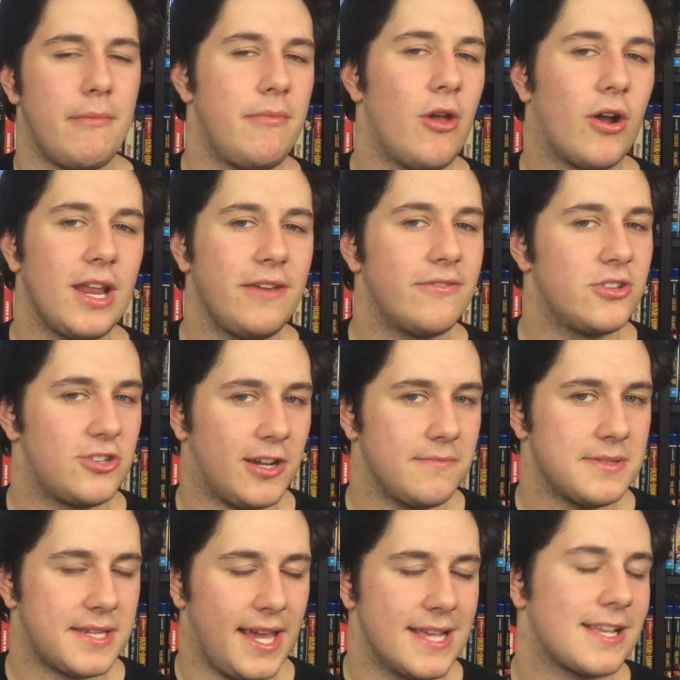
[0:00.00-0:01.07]
but not even jump
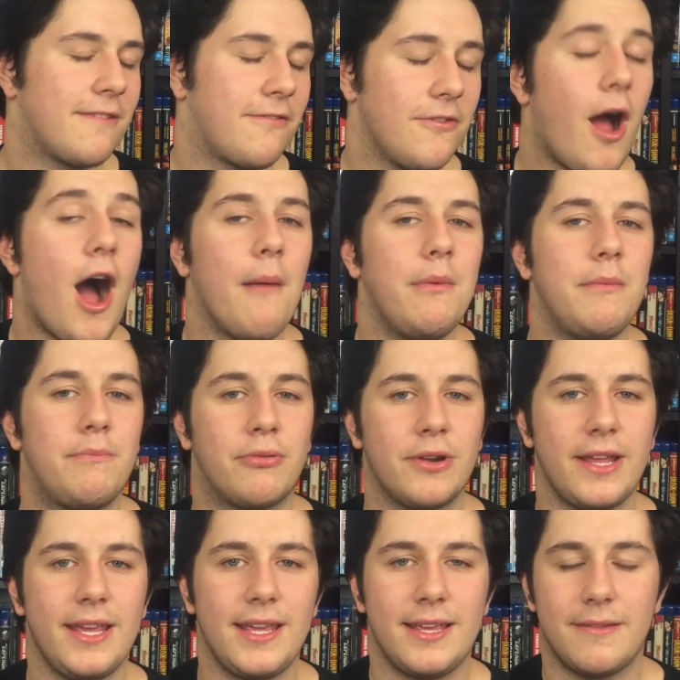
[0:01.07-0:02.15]
scares. I'm
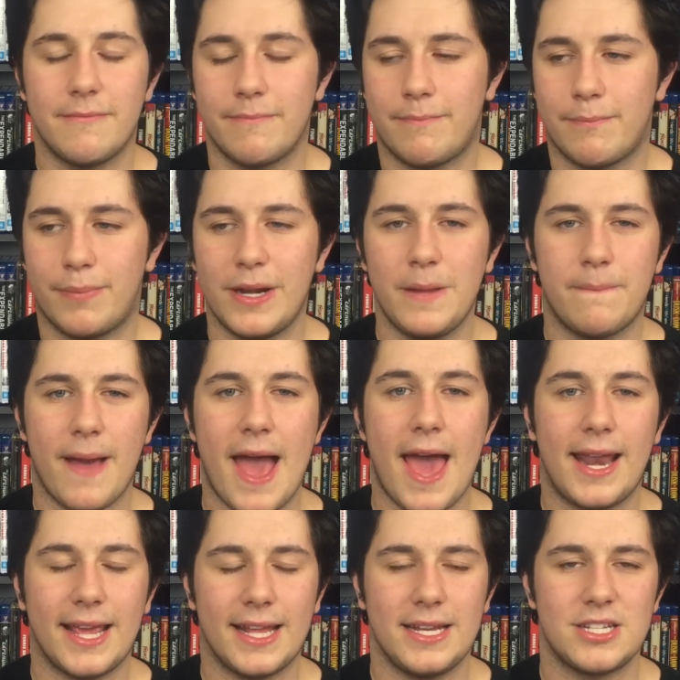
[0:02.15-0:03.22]
pretty
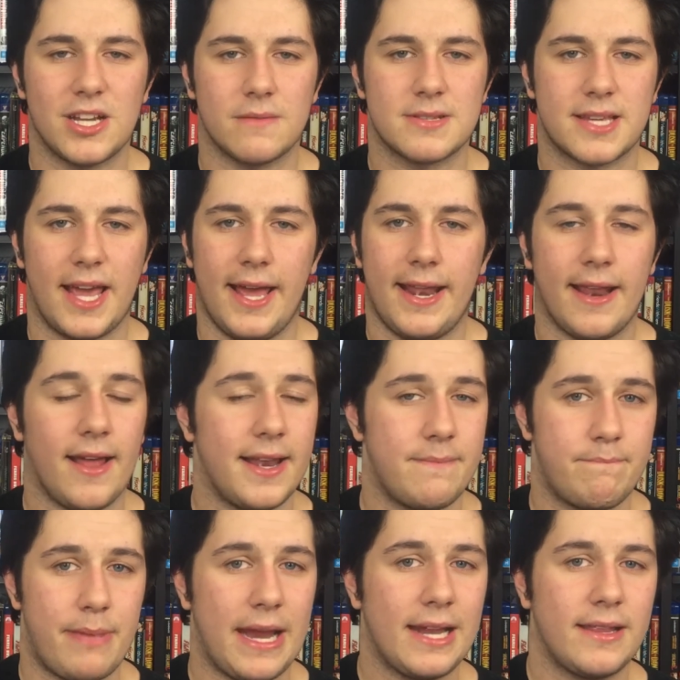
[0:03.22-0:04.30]
bad at getting jump scared, and I
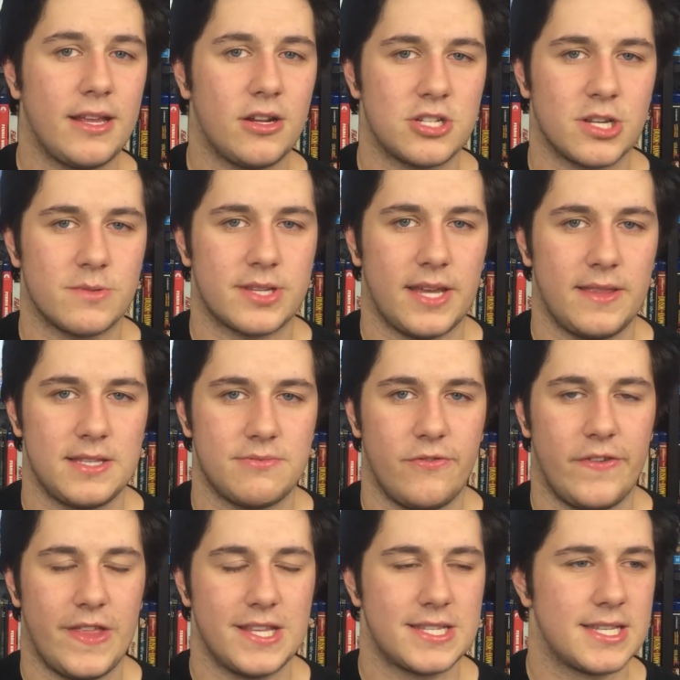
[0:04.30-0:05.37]
barely got jump scared in this
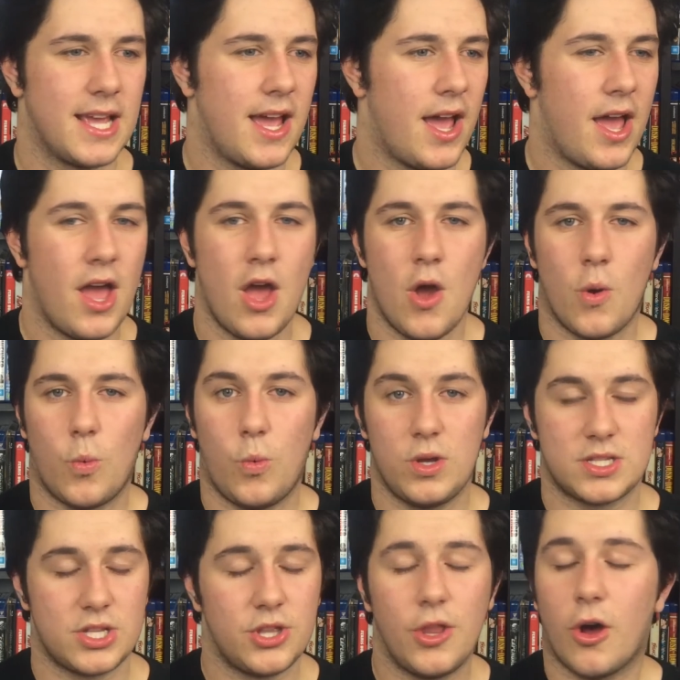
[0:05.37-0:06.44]
movie. This
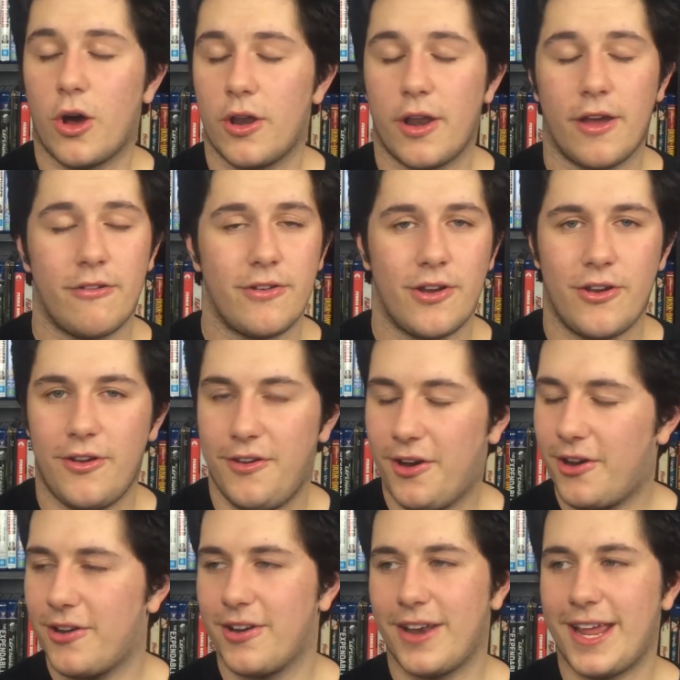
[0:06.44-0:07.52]
was not
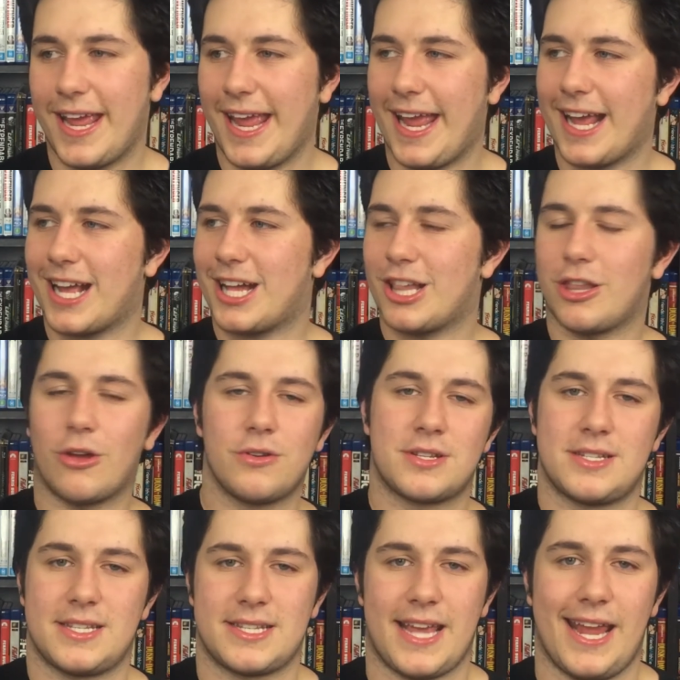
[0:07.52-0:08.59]
close
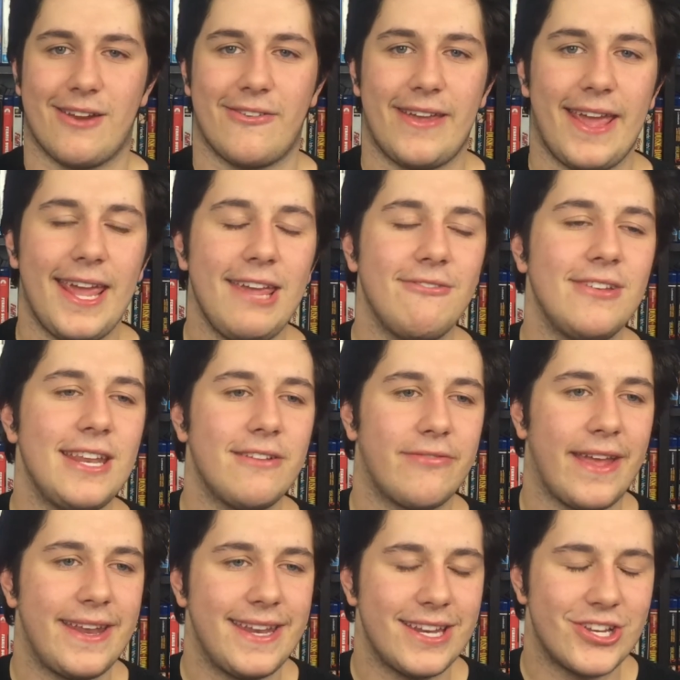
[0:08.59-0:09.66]
to scary. Even if
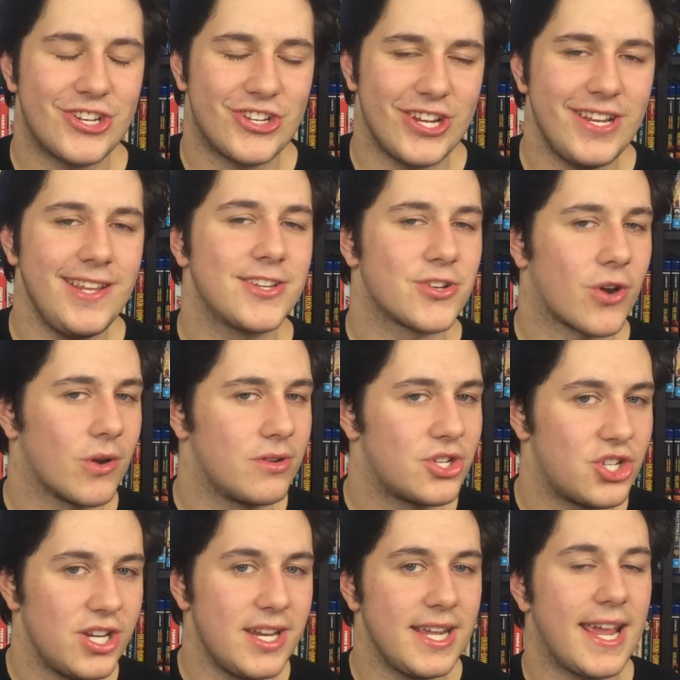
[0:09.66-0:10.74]
they did a shitty story with
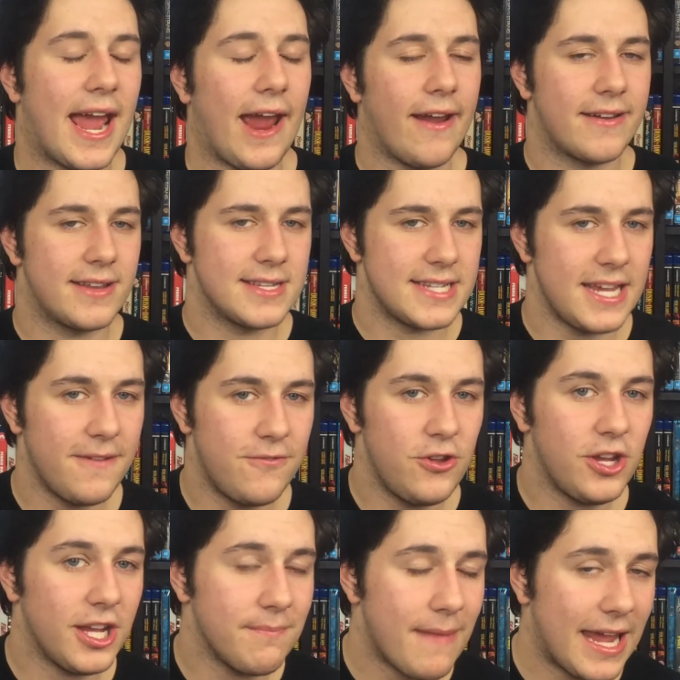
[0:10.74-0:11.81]
shitty characters, if
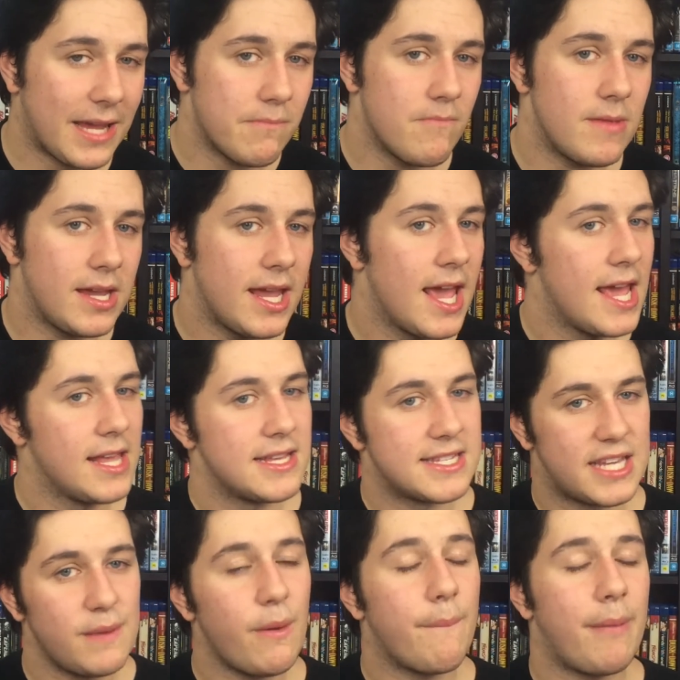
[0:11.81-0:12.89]
you can make me
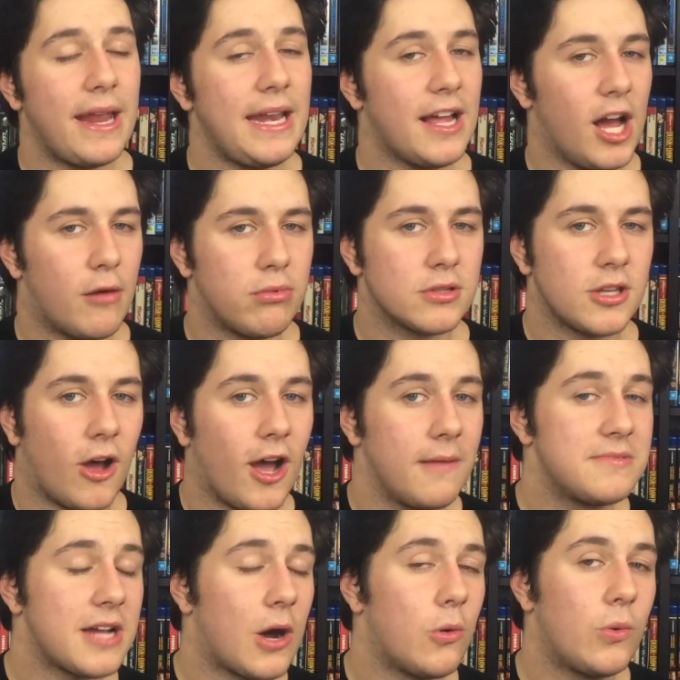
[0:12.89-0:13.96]
skip a beat a couple
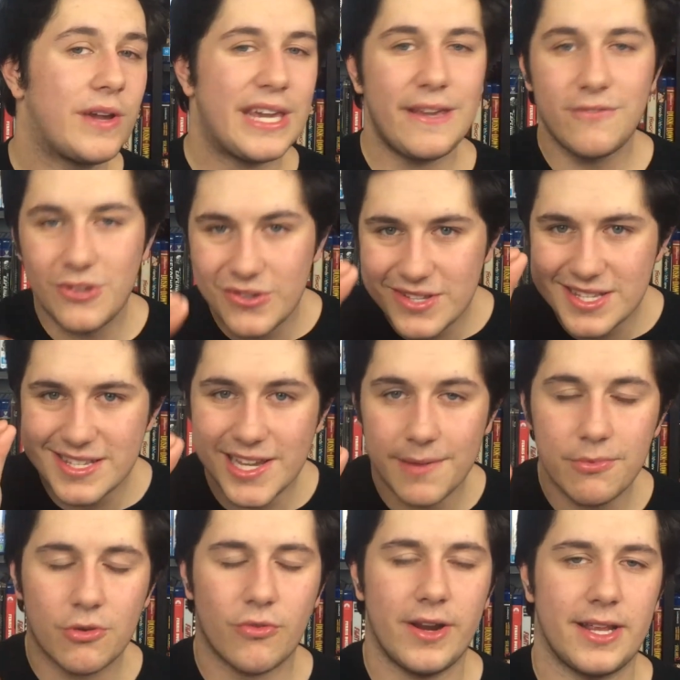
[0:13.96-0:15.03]
times, I will give you
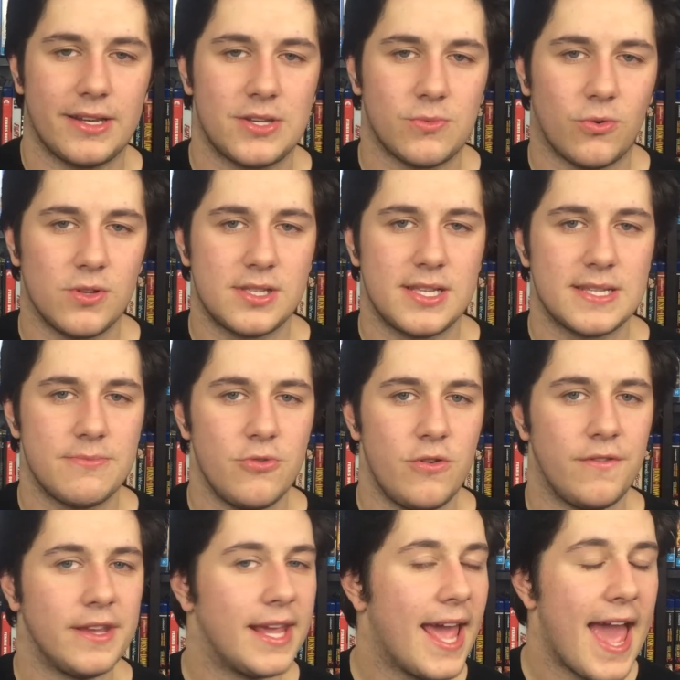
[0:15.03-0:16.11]
some credit towards this
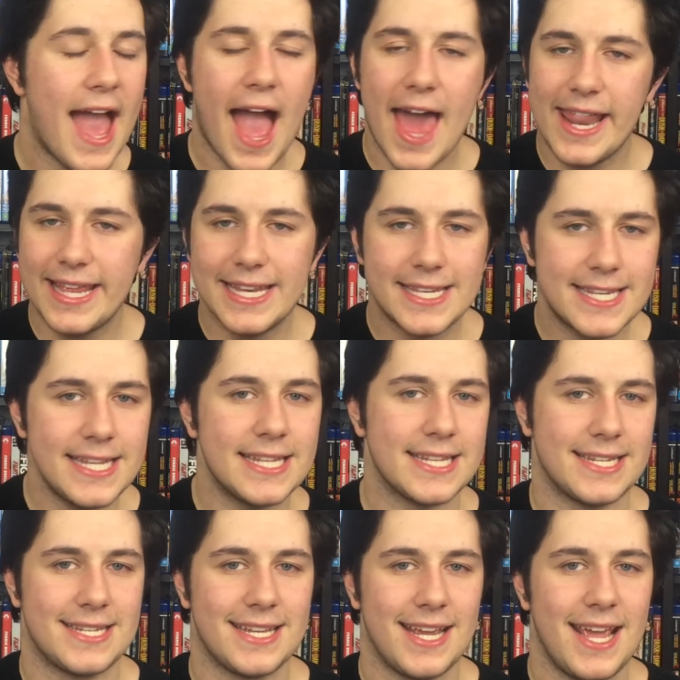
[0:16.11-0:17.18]
movie. And it
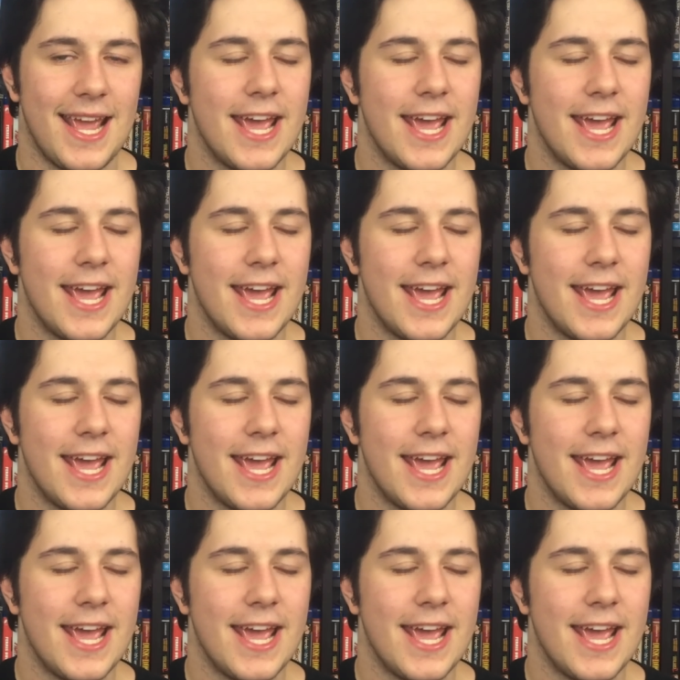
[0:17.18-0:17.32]
didn't.